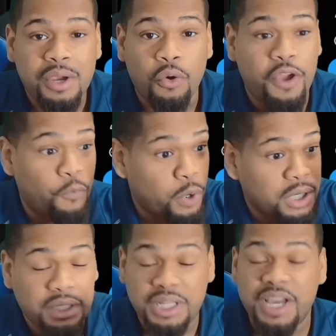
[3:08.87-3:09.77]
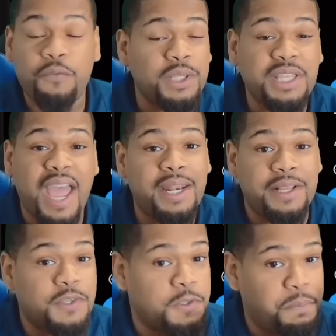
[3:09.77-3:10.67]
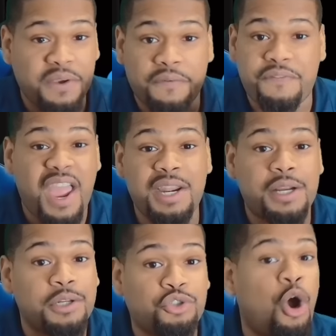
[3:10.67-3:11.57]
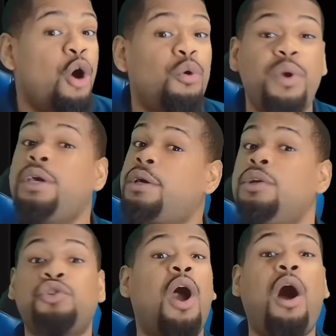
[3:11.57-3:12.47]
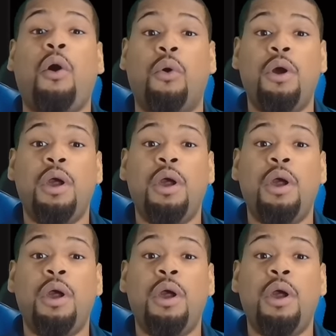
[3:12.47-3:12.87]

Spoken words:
and we're going to live with that and just be a fan and control. We can control.